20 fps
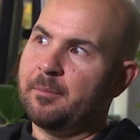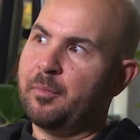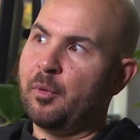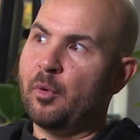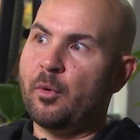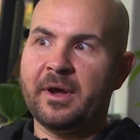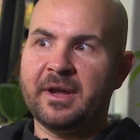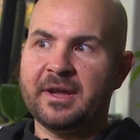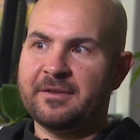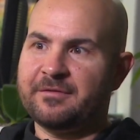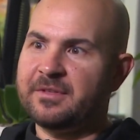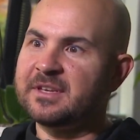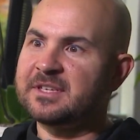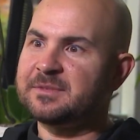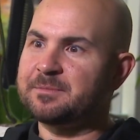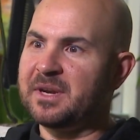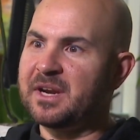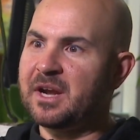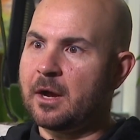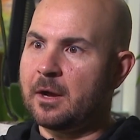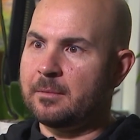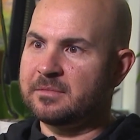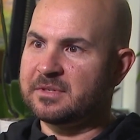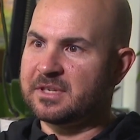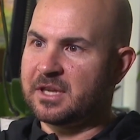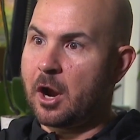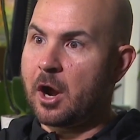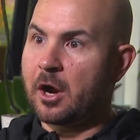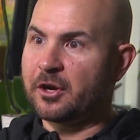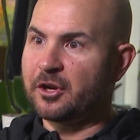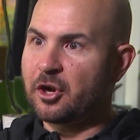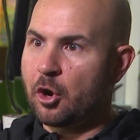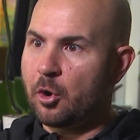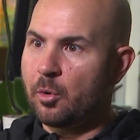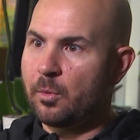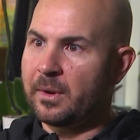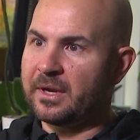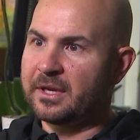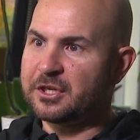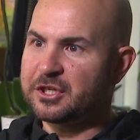Boy, if this becomes an
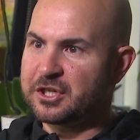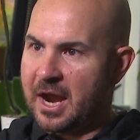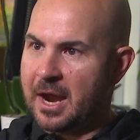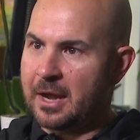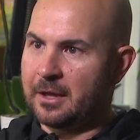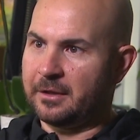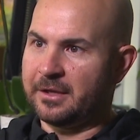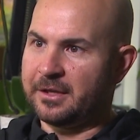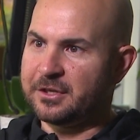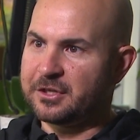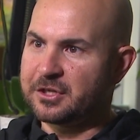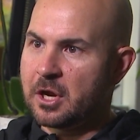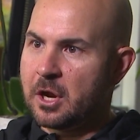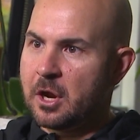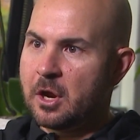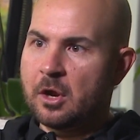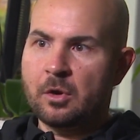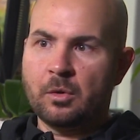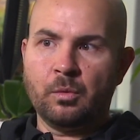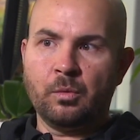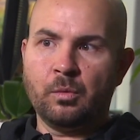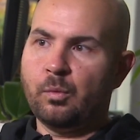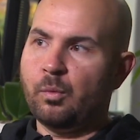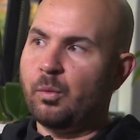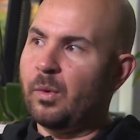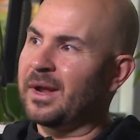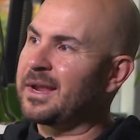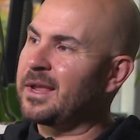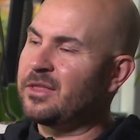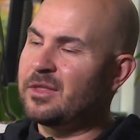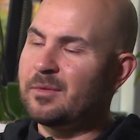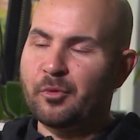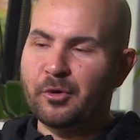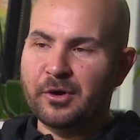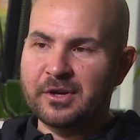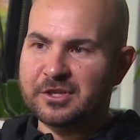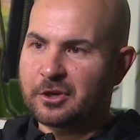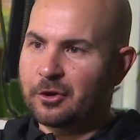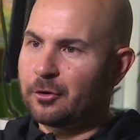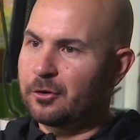ongoing challenge, what can the
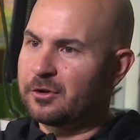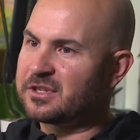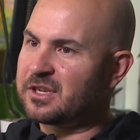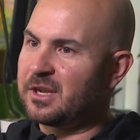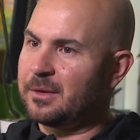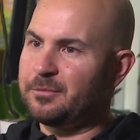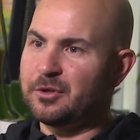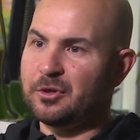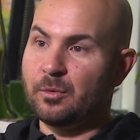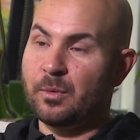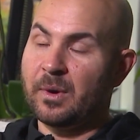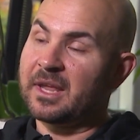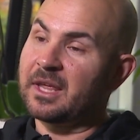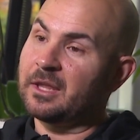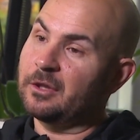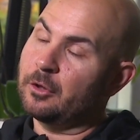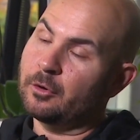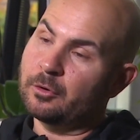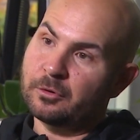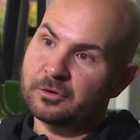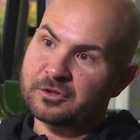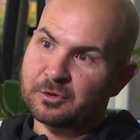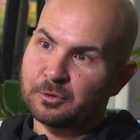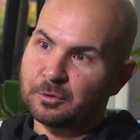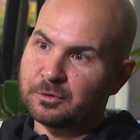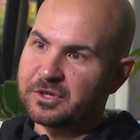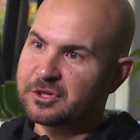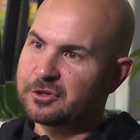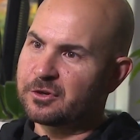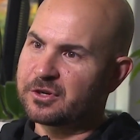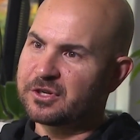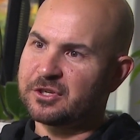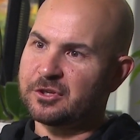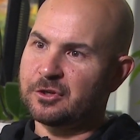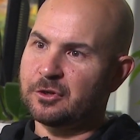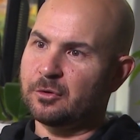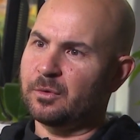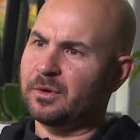Boys and Girls Club do? What can local school districts do?